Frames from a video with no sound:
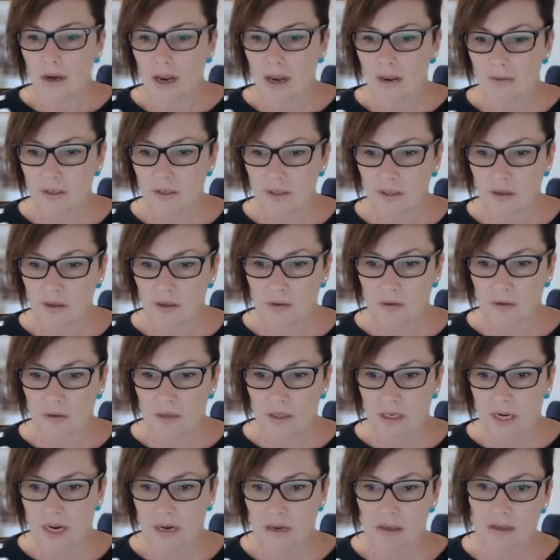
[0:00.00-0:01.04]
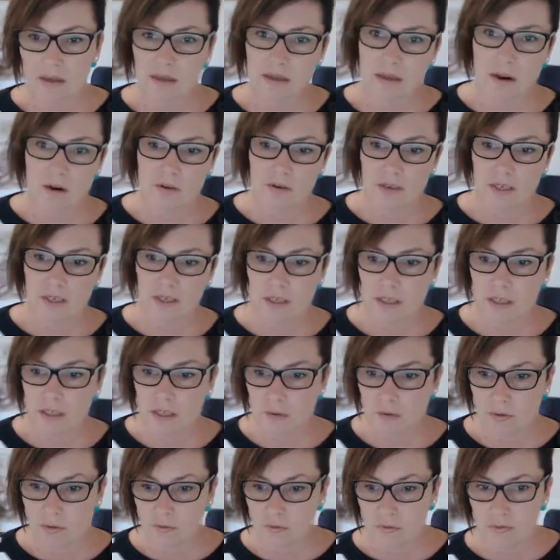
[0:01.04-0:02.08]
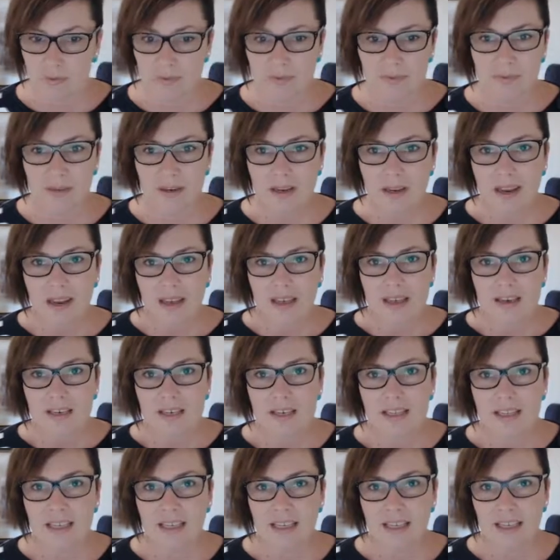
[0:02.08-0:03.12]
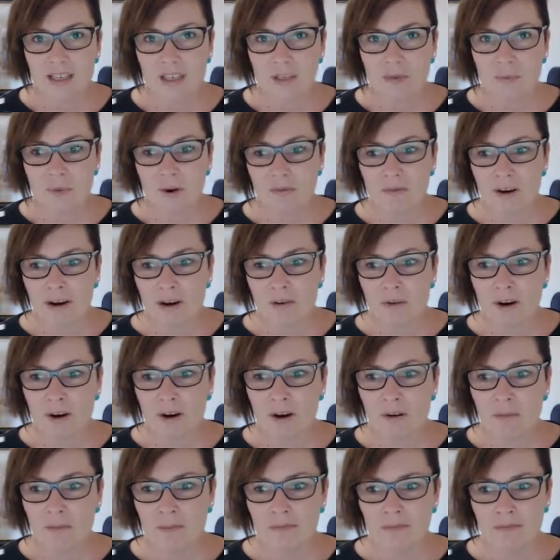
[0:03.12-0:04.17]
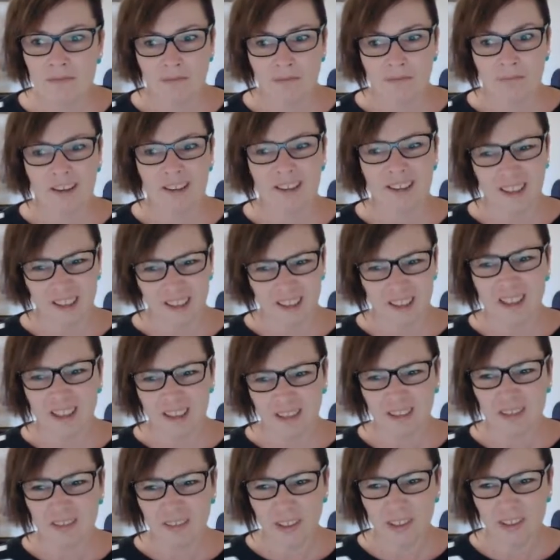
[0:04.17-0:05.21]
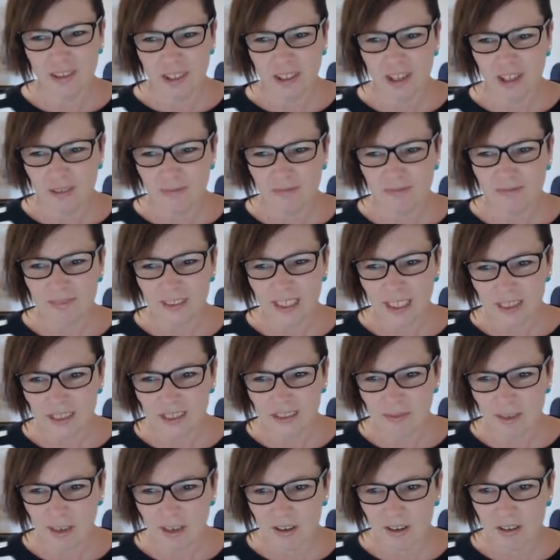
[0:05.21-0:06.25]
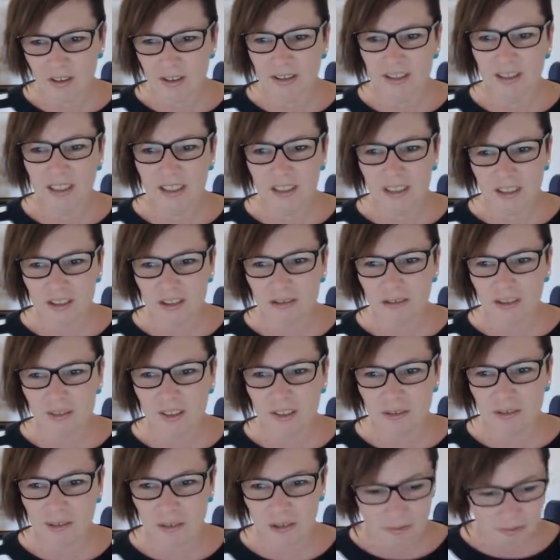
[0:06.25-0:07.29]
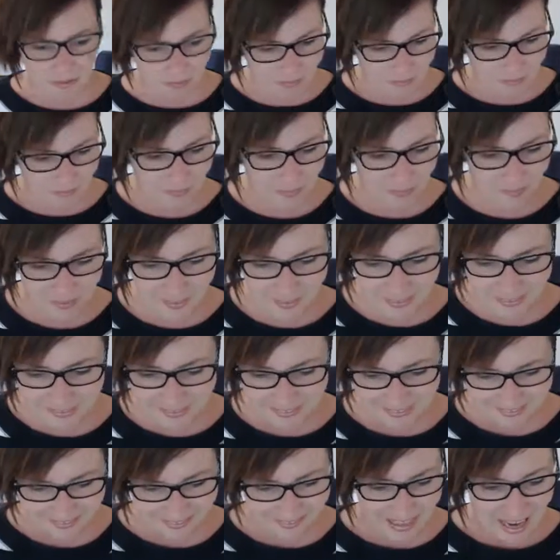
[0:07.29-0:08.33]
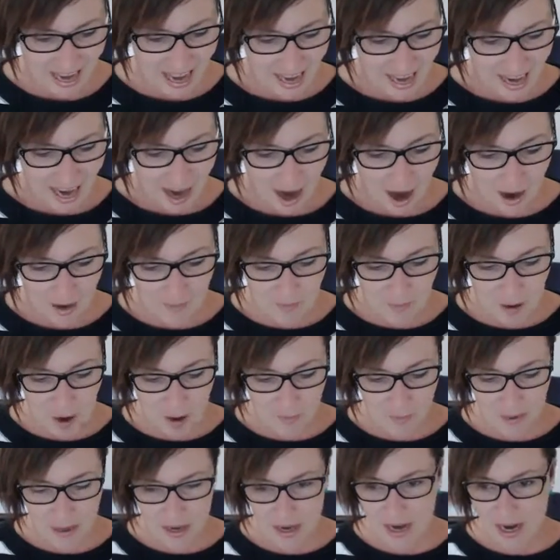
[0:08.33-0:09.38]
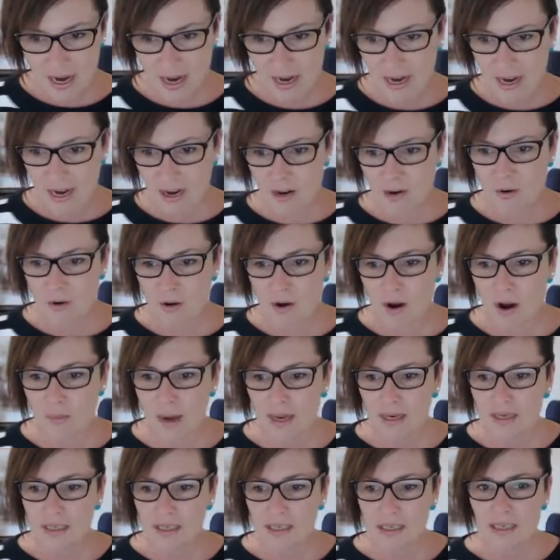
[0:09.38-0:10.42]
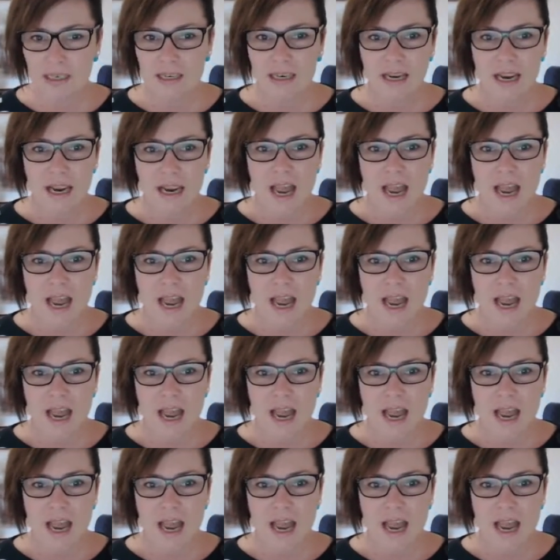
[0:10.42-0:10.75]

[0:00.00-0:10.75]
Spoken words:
have to take this over to the lich ribbing room. The lich ribbing room. Yes, we're going to the lich ribbing room. I'm copying your comment,